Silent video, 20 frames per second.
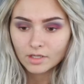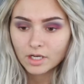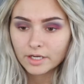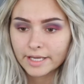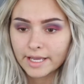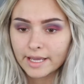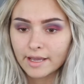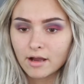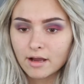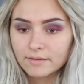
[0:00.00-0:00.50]

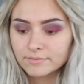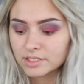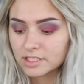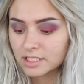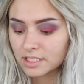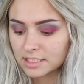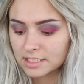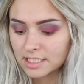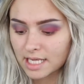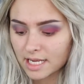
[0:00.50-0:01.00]
Okay, I'm just
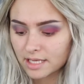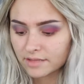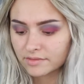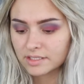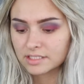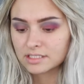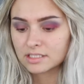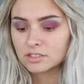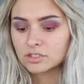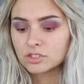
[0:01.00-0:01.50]
gonna take
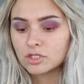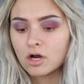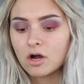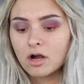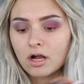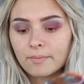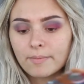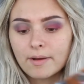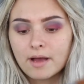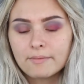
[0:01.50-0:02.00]
this
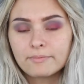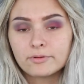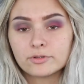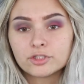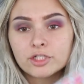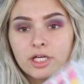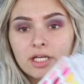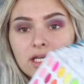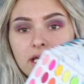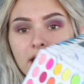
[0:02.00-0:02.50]
dark purple
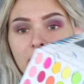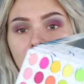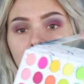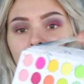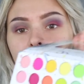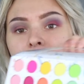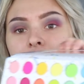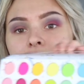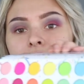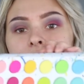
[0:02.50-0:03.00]
shade
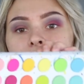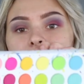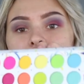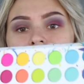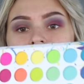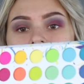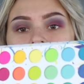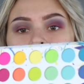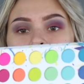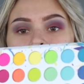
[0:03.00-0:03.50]
here
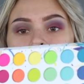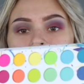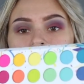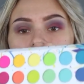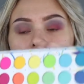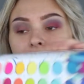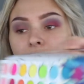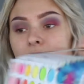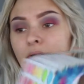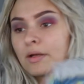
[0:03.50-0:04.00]

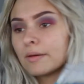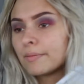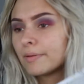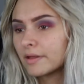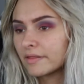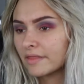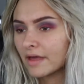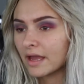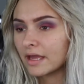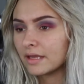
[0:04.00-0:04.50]
and I'm gonna
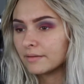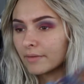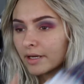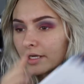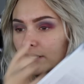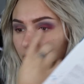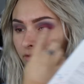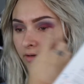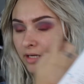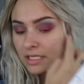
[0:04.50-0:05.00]
put that in my
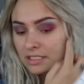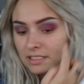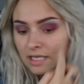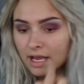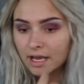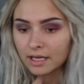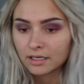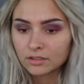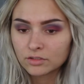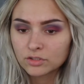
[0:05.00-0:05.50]
crease
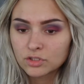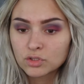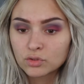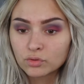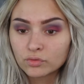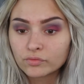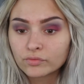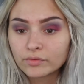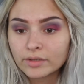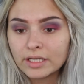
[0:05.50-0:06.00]
and
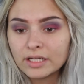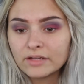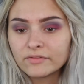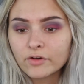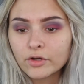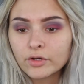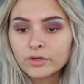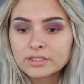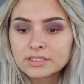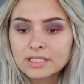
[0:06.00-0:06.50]
sort of really
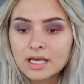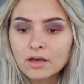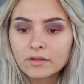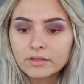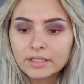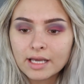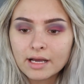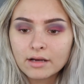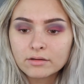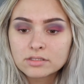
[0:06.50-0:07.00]
focus that on
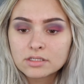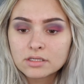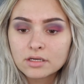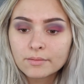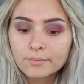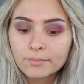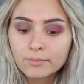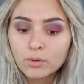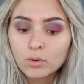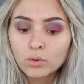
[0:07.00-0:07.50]
the
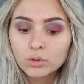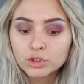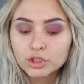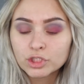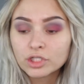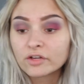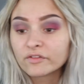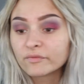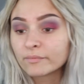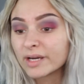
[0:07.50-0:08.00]
outer
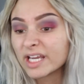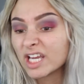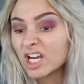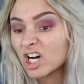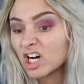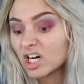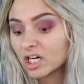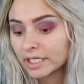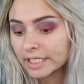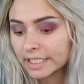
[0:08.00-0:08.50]
portion of my
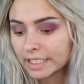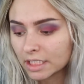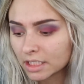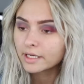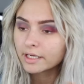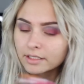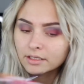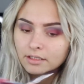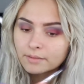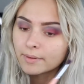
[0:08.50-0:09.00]
eye.
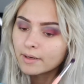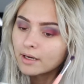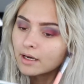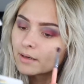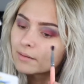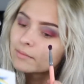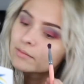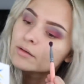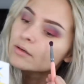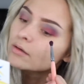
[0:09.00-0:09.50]
In the
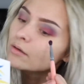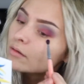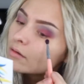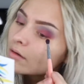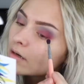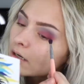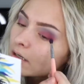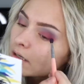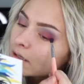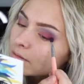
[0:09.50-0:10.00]

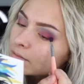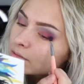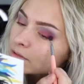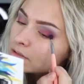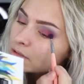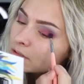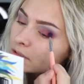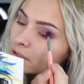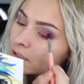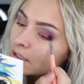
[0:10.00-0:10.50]
purple, and I'm
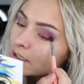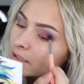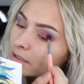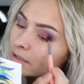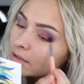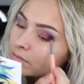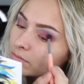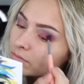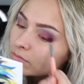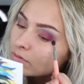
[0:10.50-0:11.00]
just gonna add
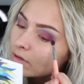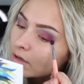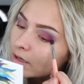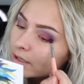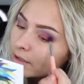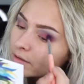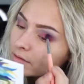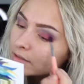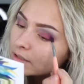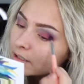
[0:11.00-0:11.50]
it
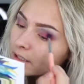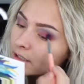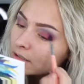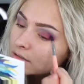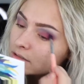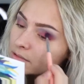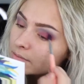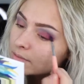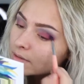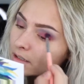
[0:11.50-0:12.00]
right on the
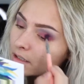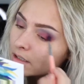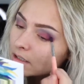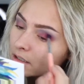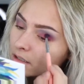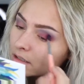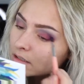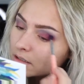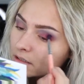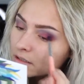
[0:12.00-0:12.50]
outer
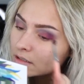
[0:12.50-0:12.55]
part.